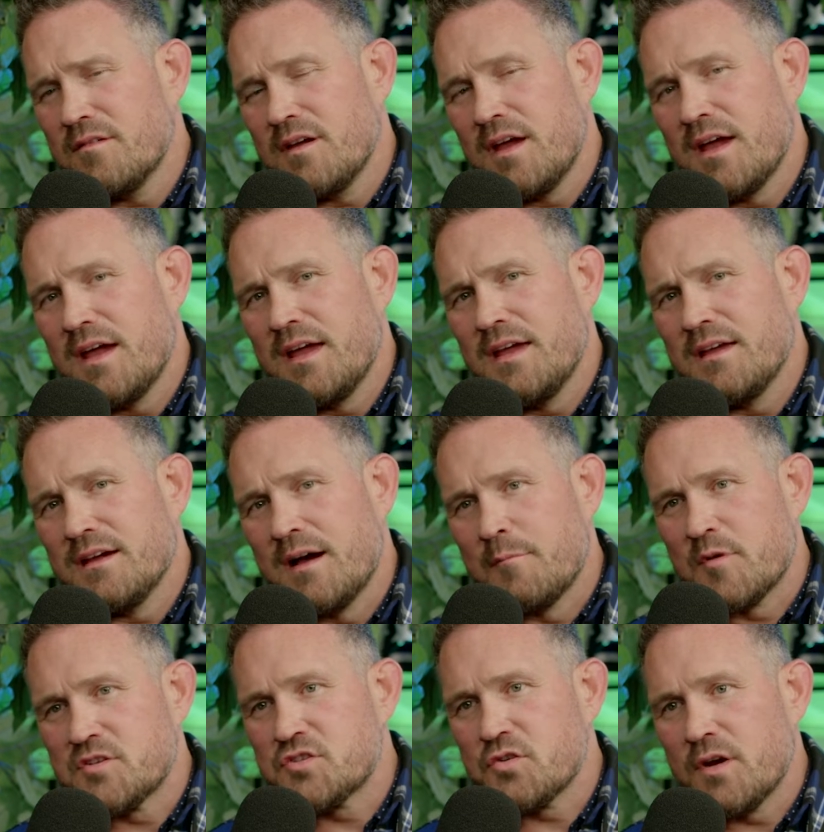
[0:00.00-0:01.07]
hey, I'm
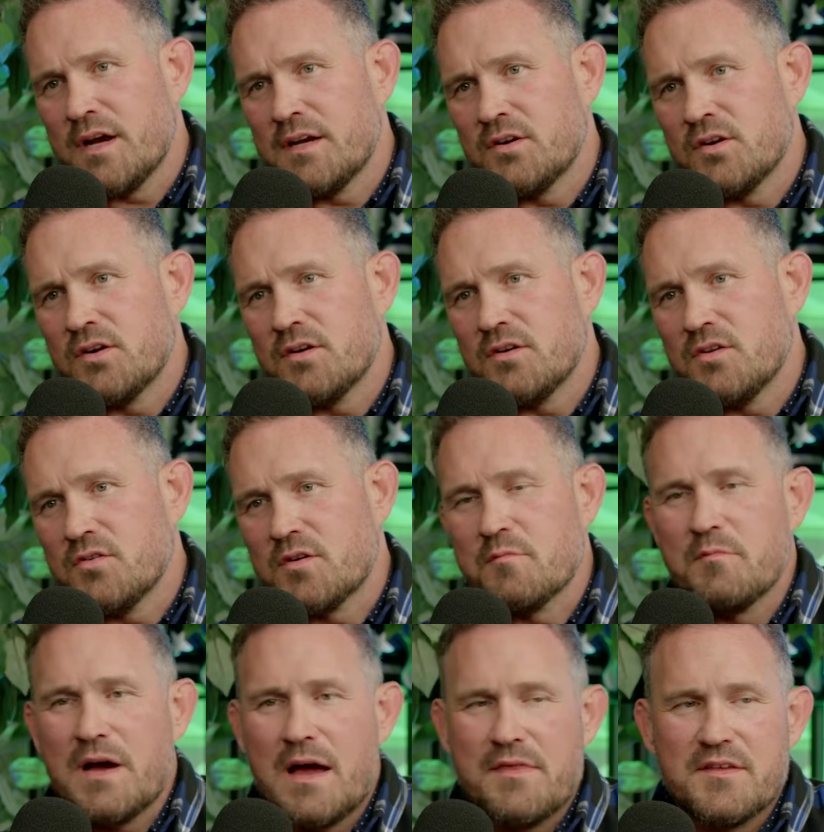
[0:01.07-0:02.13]
a trainer. You can
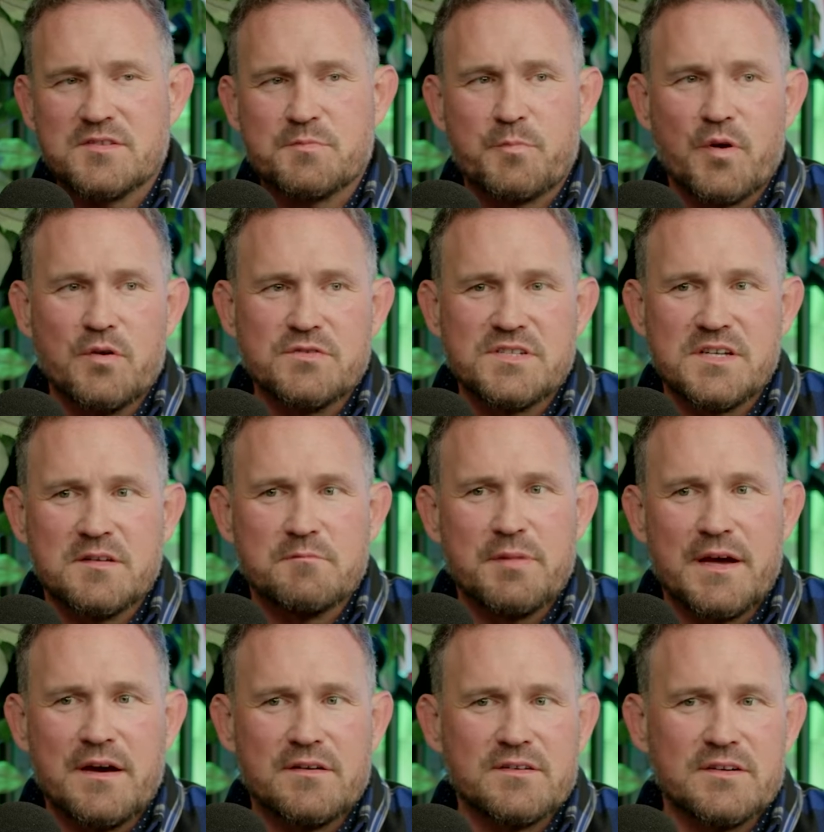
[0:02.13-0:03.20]
buy this protein
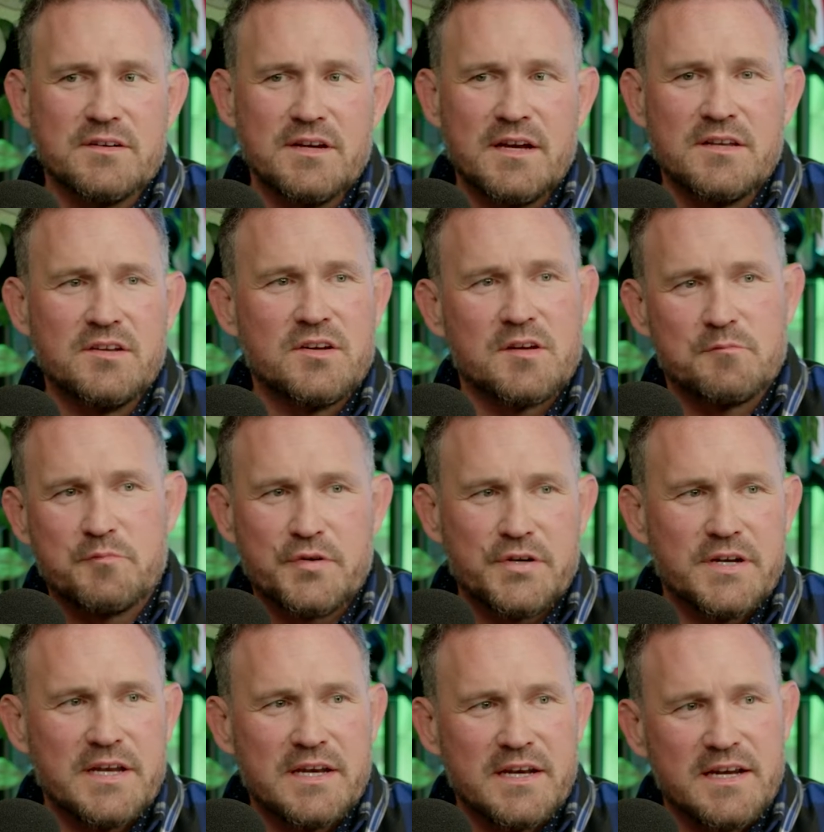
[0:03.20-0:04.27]
powder and you can
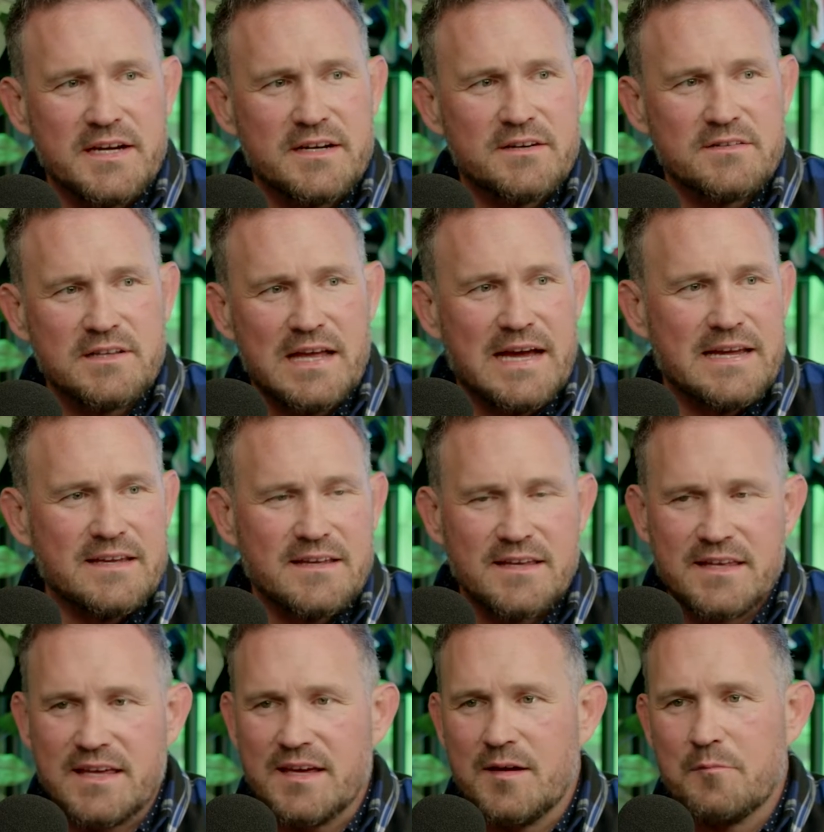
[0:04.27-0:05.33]
put in here, like,
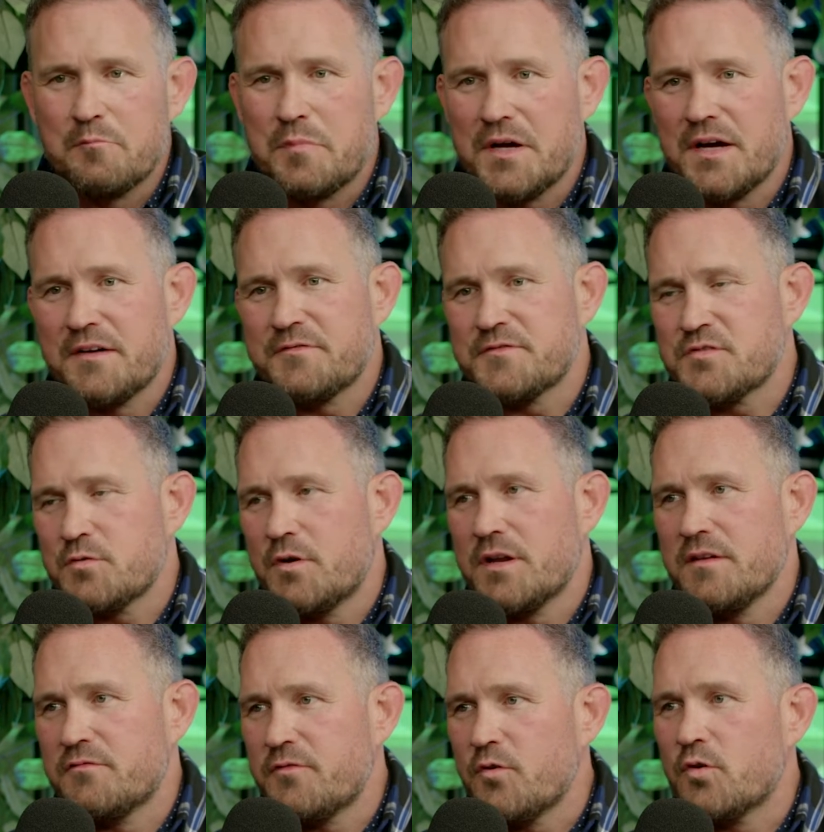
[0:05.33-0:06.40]
get buff
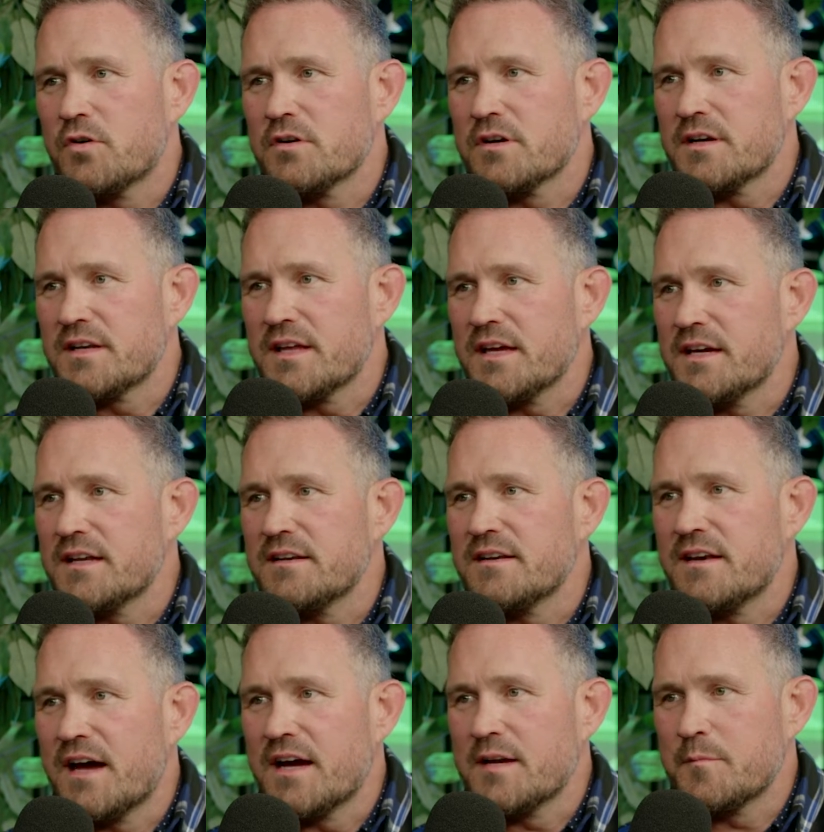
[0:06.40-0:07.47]
24 and get
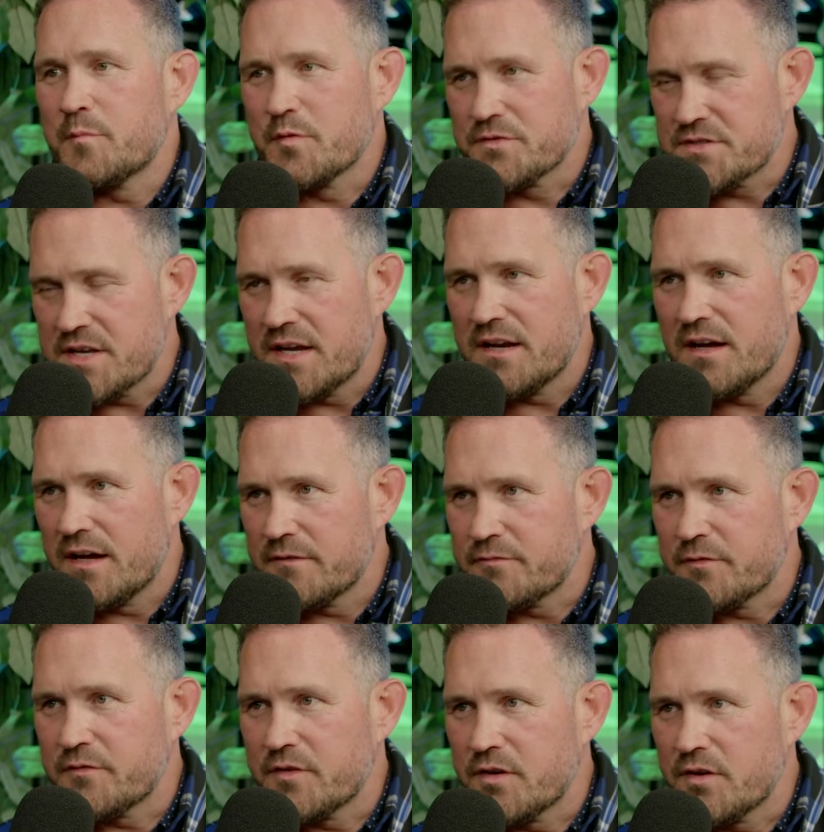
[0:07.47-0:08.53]
9% off
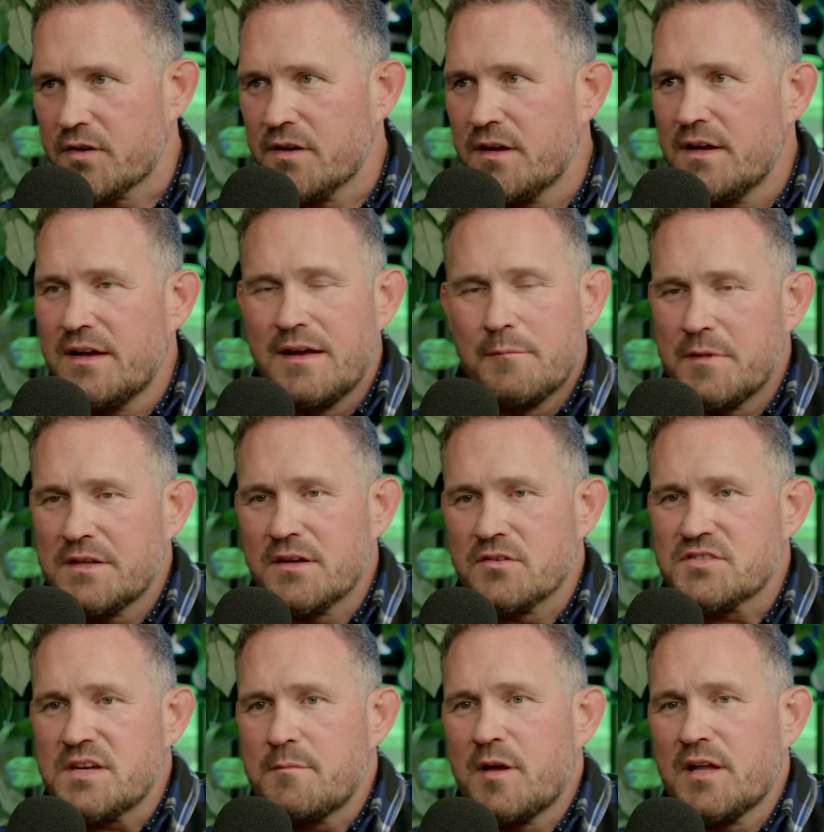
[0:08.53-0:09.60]
of your, I mean,
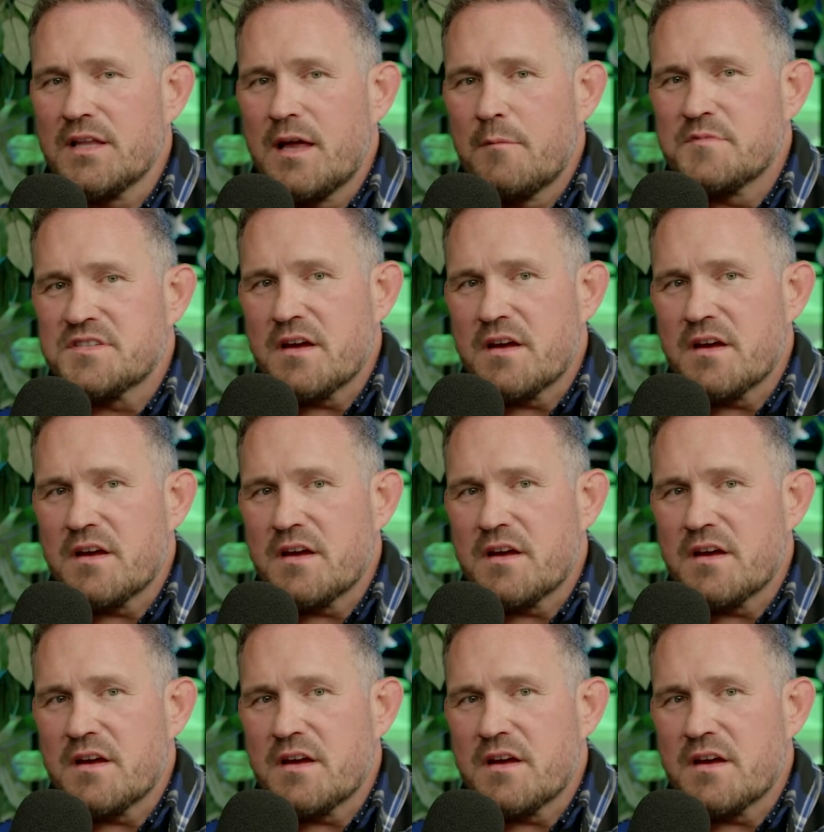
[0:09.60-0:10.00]
there's MLMs